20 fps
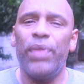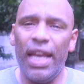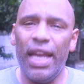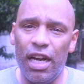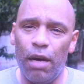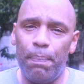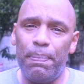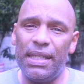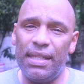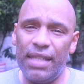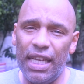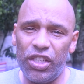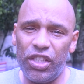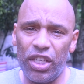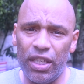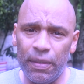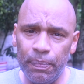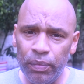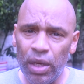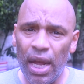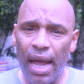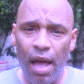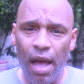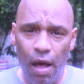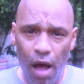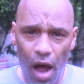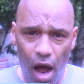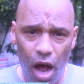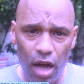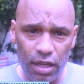in a position
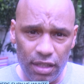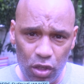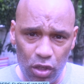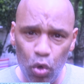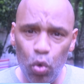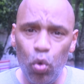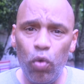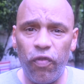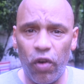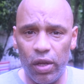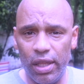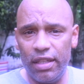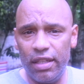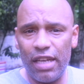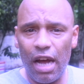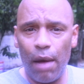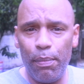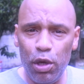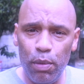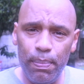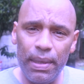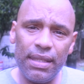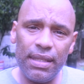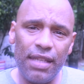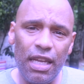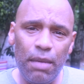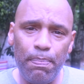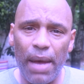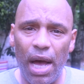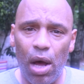for the
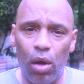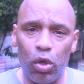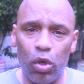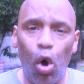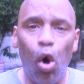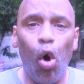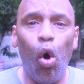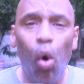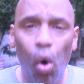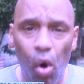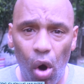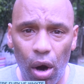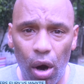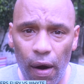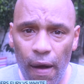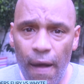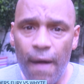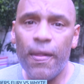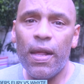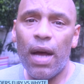WBC belt or